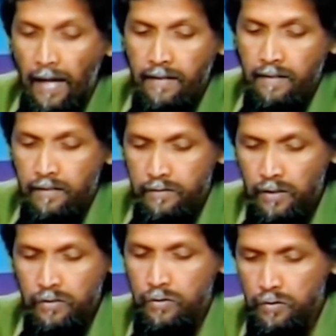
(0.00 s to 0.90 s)
And
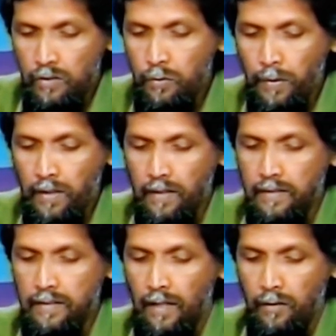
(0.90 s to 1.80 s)
just, just so we can
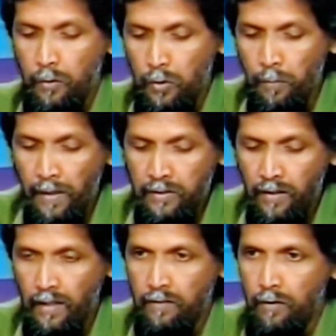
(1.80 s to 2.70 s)
understand, you, you
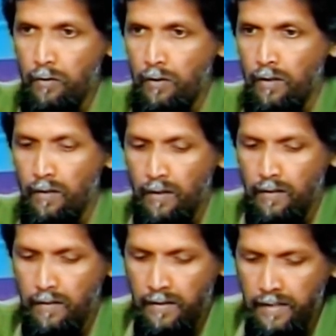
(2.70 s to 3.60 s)
mentioned that the, the, the,
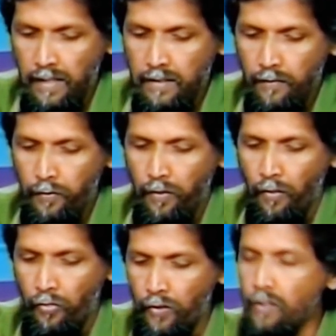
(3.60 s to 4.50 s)
the data for
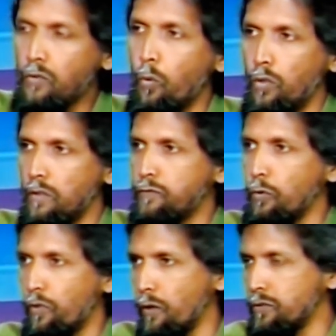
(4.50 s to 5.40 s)
the third quarter of
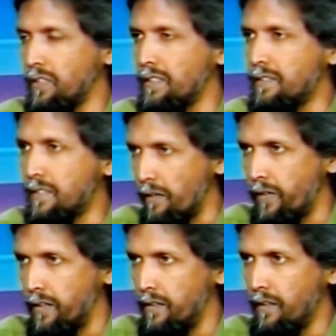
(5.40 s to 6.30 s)

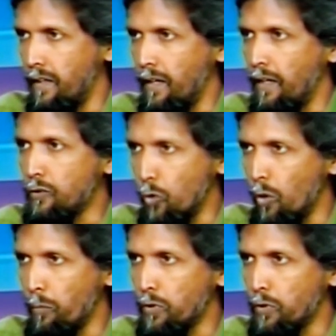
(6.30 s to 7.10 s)
2007 is 17,